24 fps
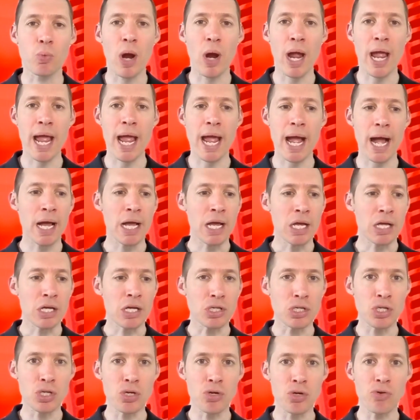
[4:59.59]
where
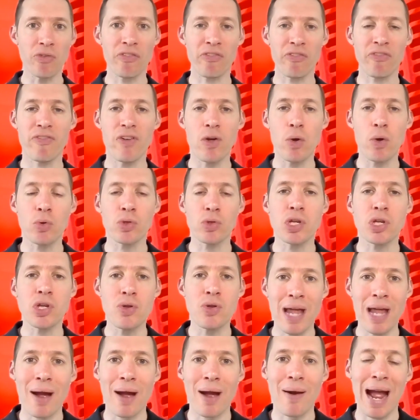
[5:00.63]
you feel that you
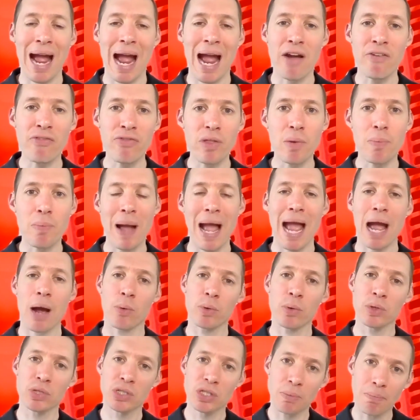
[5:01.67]
now have the
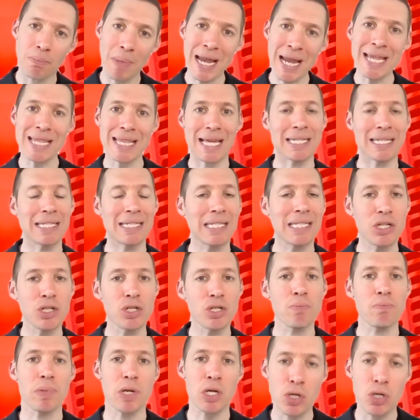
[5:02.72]
power to make that
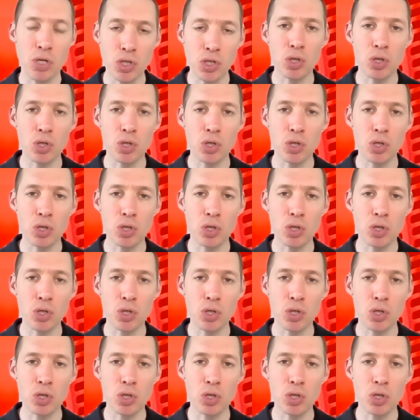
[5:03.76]
decision because